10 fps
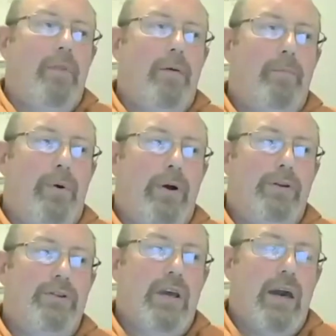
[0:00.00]

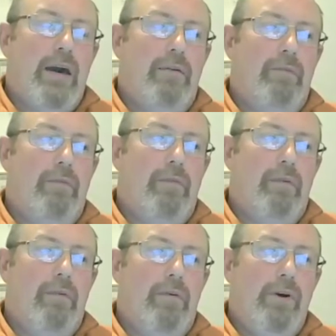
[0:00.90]
But
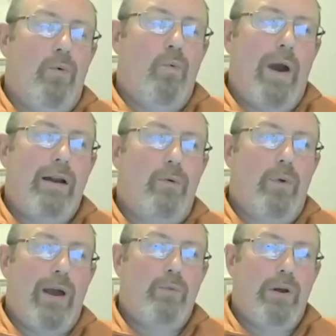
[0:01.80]

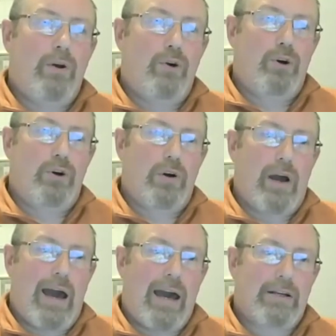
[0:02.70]
when we look
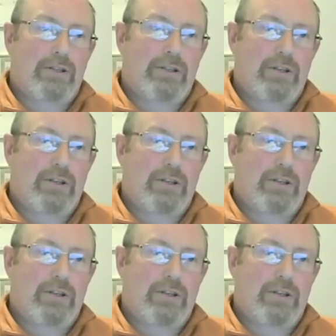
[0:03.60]
at